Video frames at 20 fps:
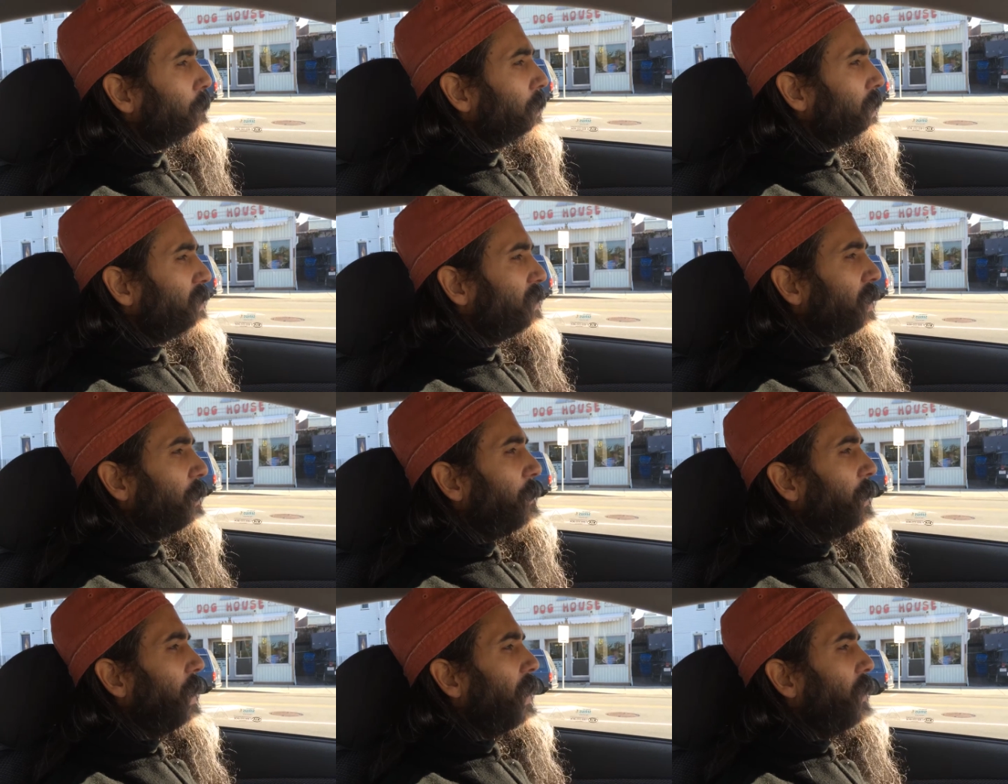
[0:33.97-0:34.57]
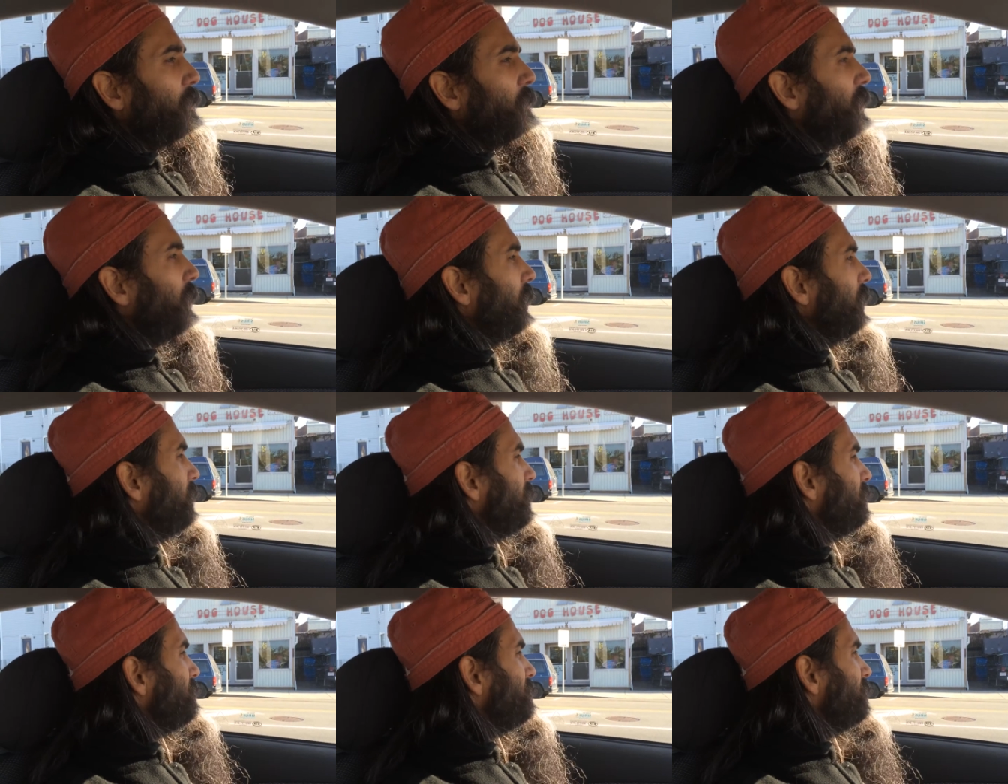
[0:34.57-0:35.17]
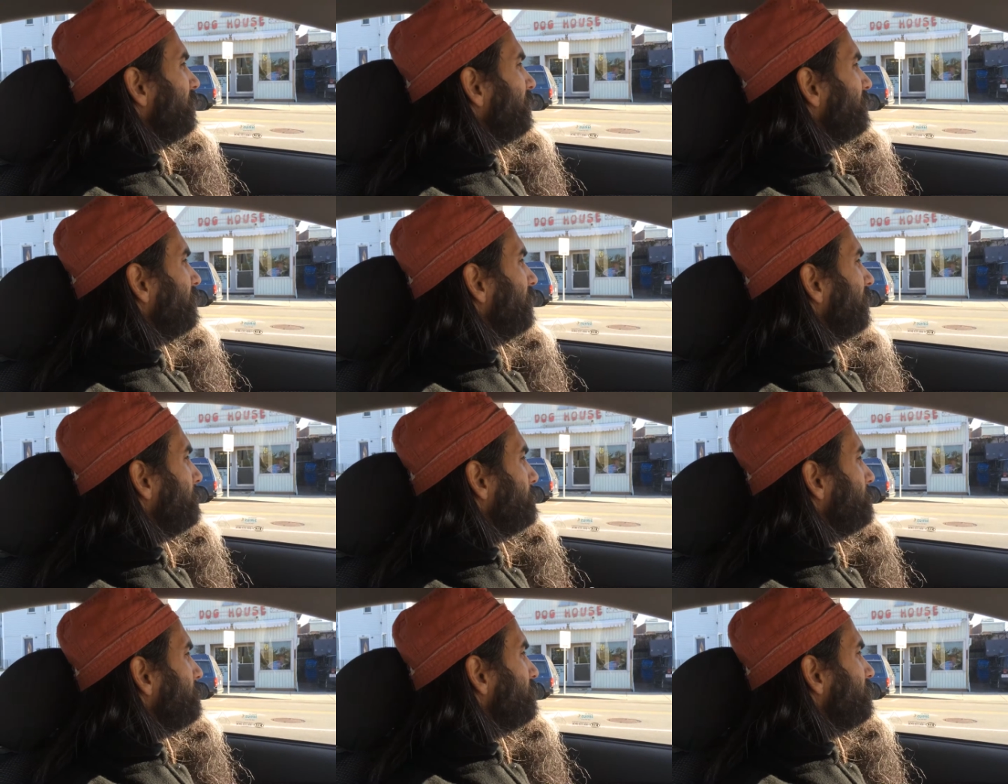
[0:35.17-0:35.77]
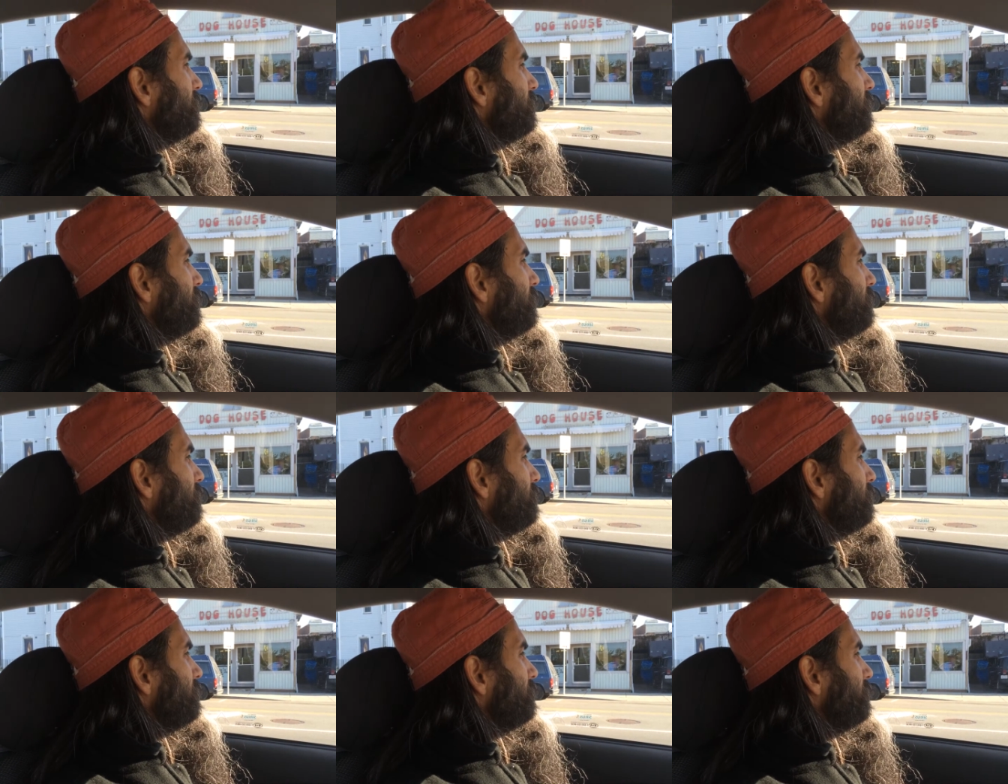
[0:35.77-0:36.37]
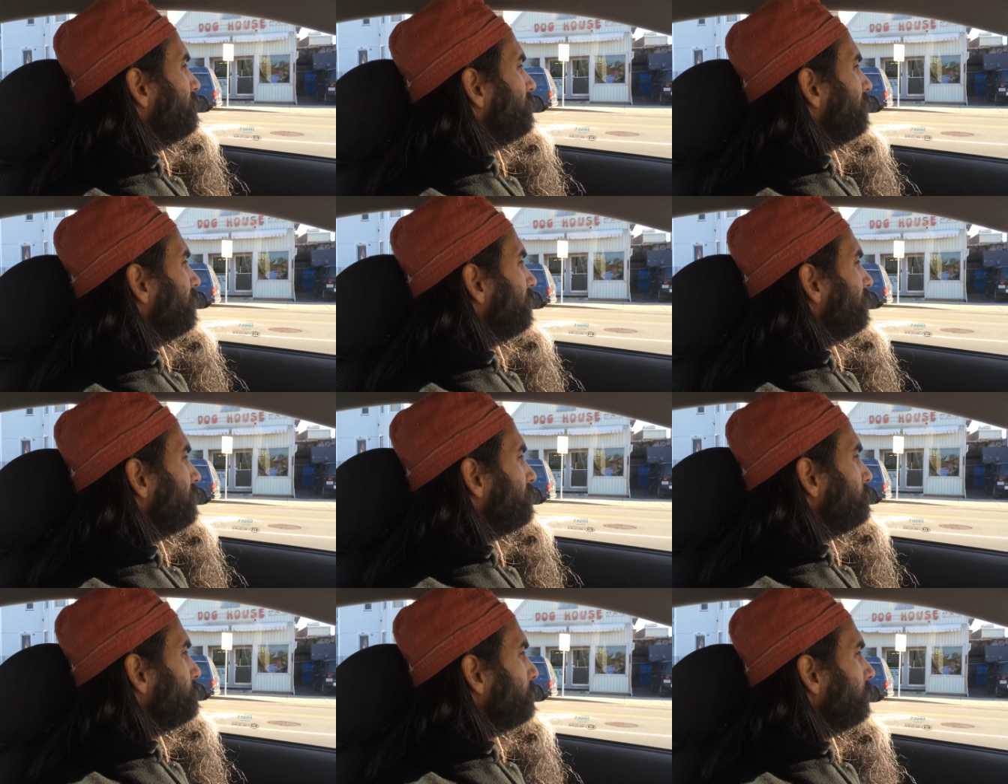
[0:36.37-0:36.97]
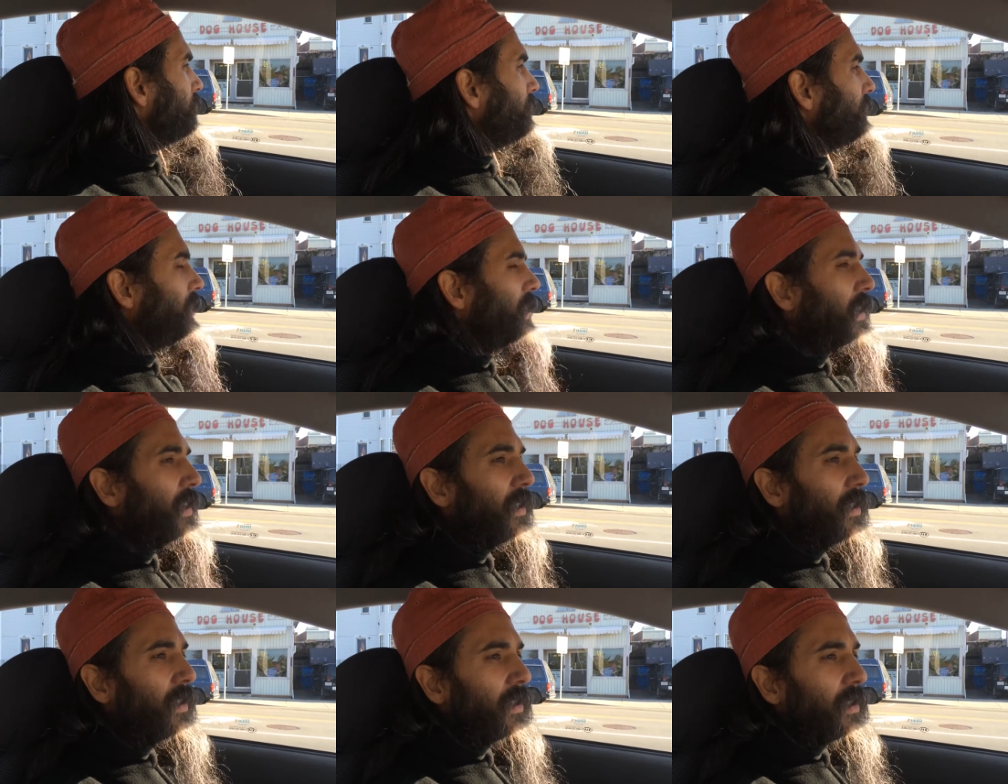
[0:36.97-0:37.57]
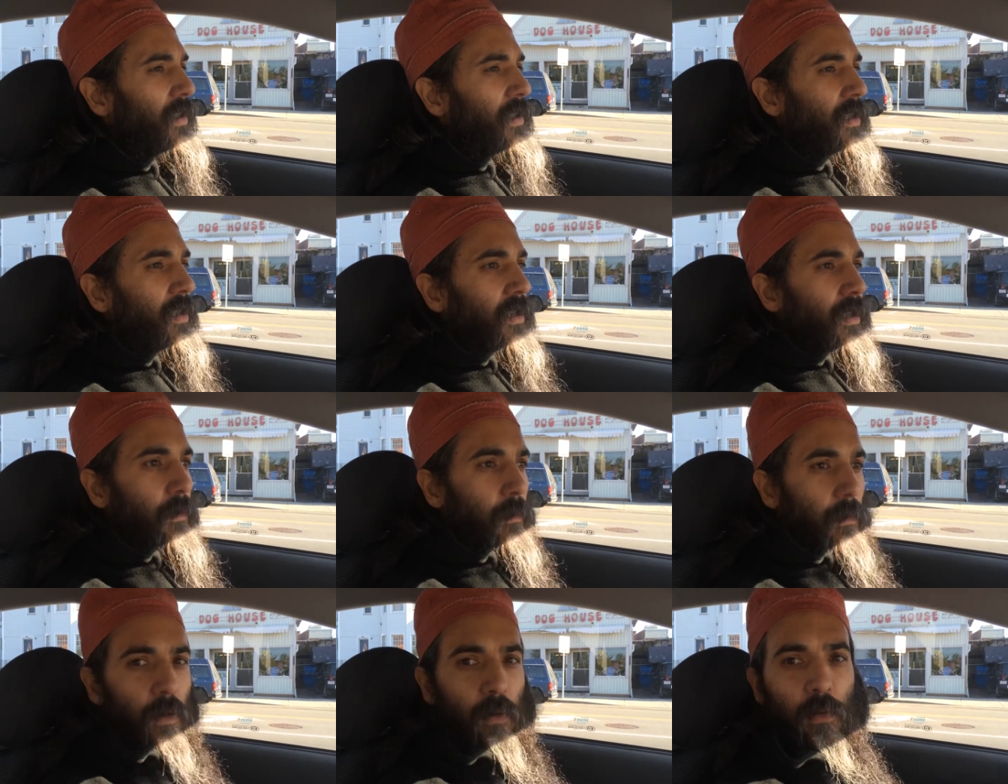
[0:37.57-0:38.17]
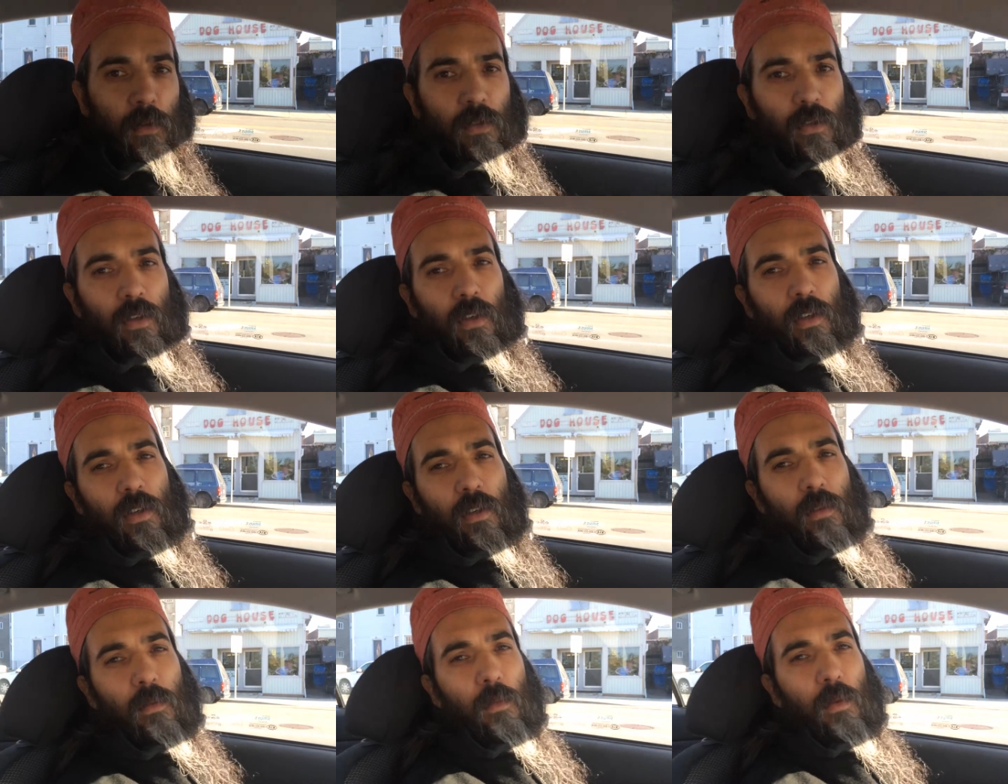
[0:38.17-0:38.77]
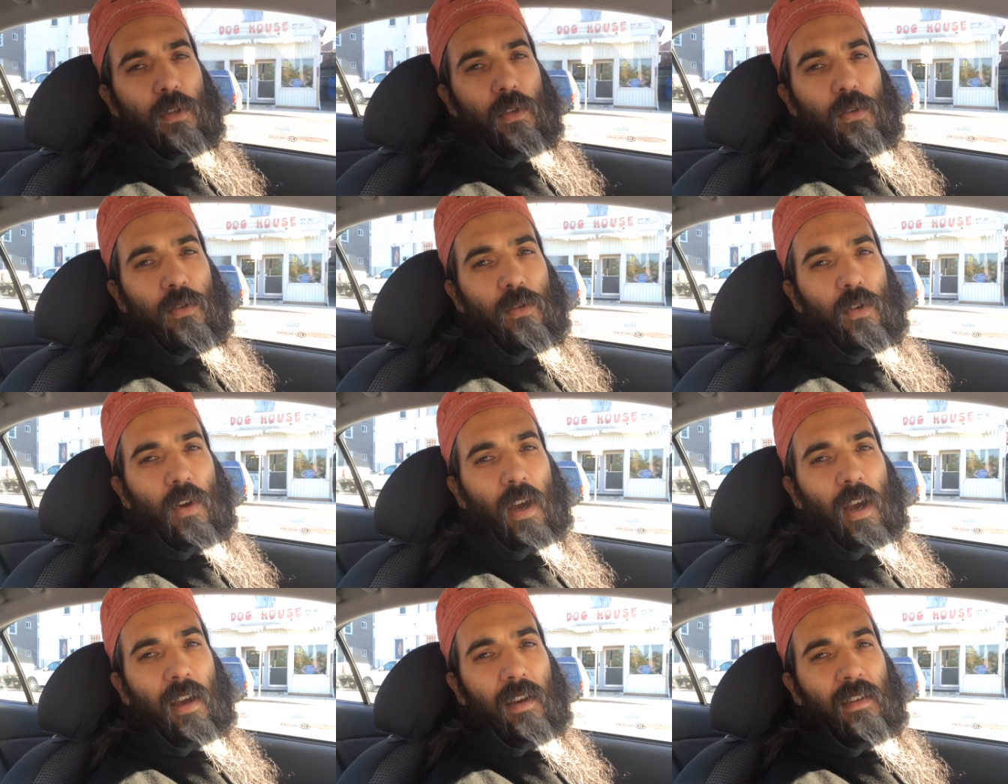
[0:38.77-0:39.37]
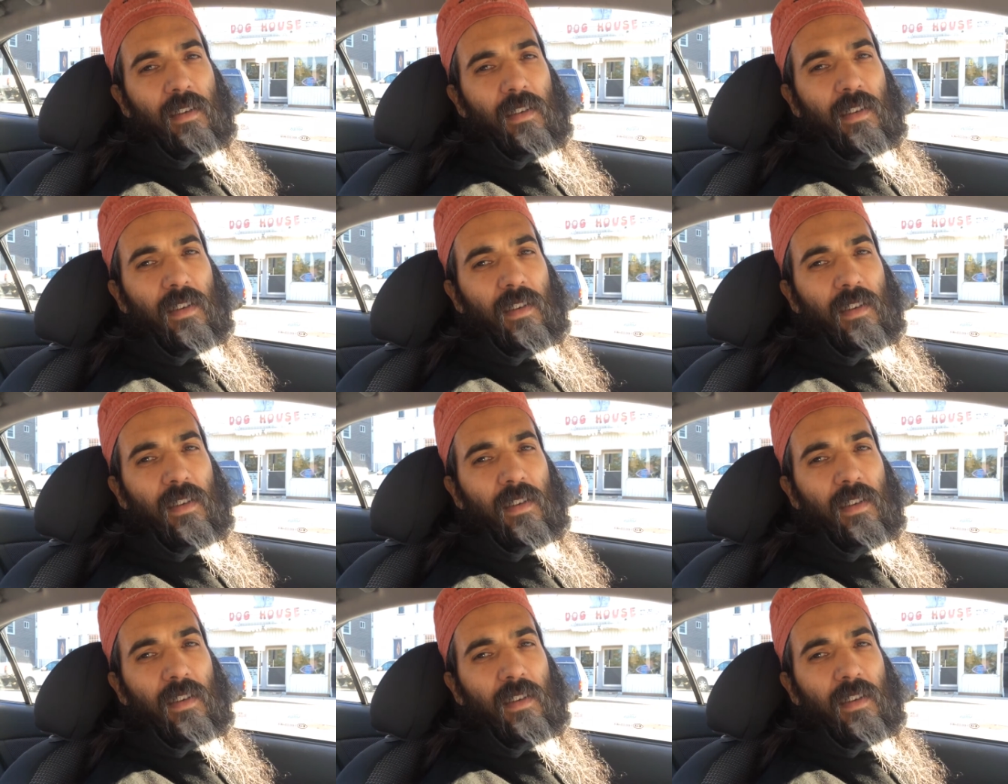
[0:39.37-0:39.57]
But somehow today is not that busy because I guess Monday. But it was good. What did you have?